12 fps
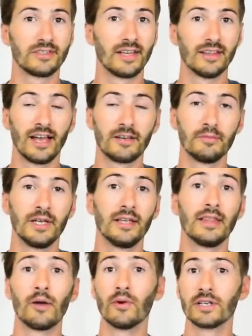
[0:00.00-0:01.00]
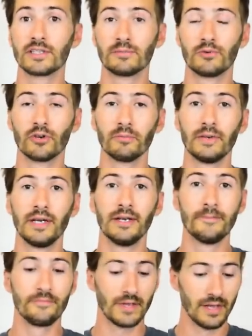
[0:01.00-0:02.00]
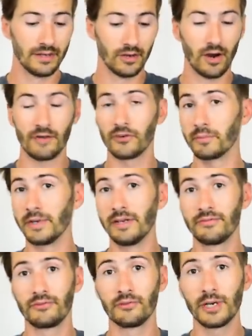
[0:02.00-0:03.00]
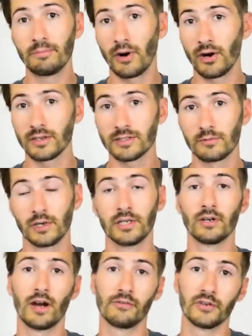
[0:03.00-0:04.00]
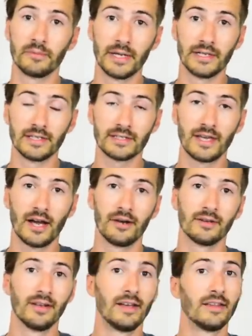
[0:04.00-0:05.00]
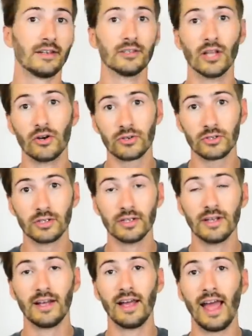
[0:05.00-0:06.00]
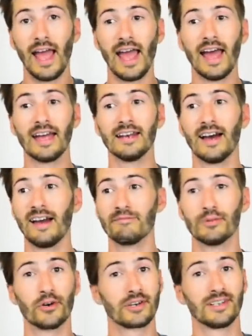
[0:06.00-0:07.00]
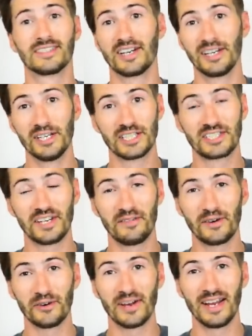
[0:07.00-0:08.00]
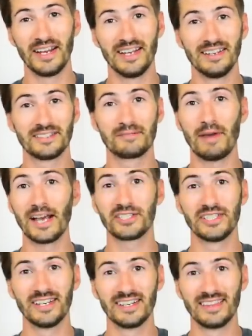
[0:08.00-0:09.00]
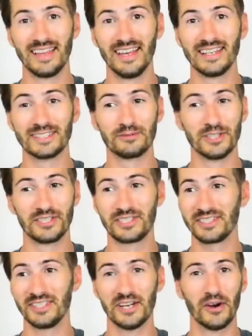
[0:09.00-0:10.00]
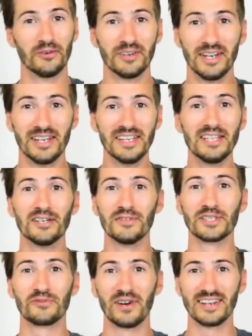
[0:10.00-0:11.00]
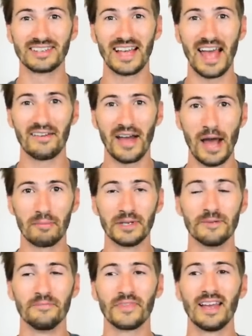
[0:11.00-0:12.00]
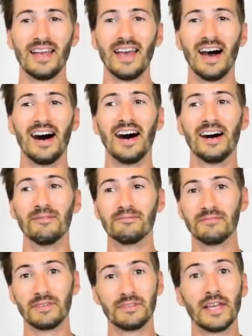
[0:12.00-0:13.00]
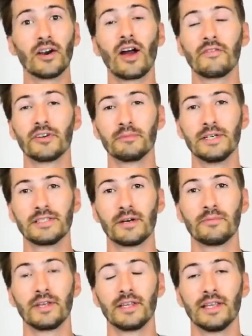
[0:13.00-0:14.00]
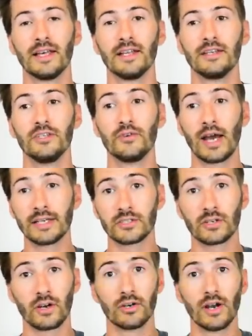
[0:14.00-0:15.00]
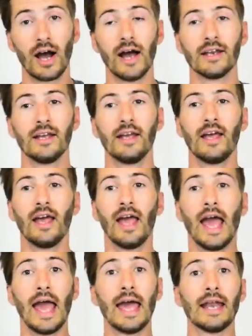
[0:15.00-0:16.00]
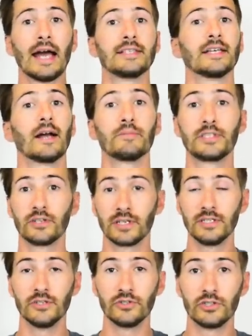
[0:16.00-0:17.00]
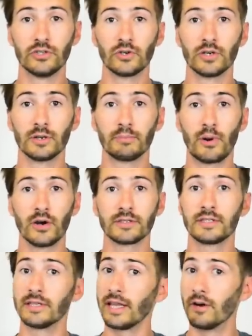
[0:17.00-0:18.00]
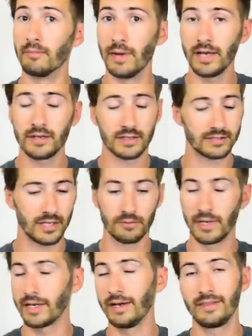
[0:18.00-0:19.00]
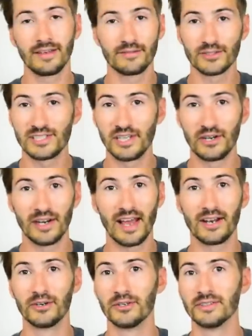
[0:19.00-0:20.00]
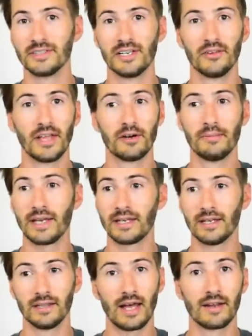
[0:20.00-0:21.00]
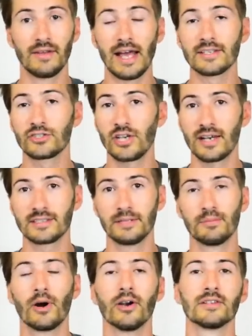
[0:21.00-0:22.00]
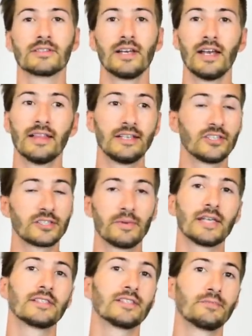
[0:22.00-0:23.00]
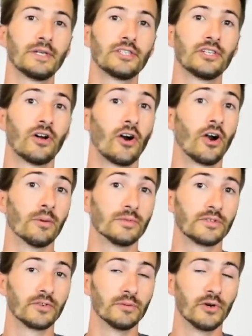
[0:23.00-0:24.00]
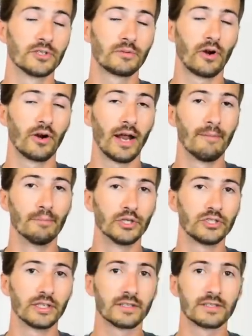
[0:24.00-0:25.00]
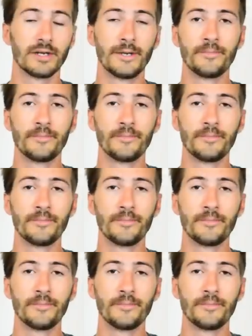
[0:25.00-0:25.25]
They like me. They want to support me. They're offering me free parts where you're offering me a discount. They're local, and I've broken a ton of your stuff already, smashing into things, which, you know, neither of us want to have happen. They're offering me something that you guys are not. And I said, I'm still going to use your parts that they don't make, because they don't make anything for steering angle. You know, they don't make a lot of S chassis parts. They just make suspension arms for the most part and bushings.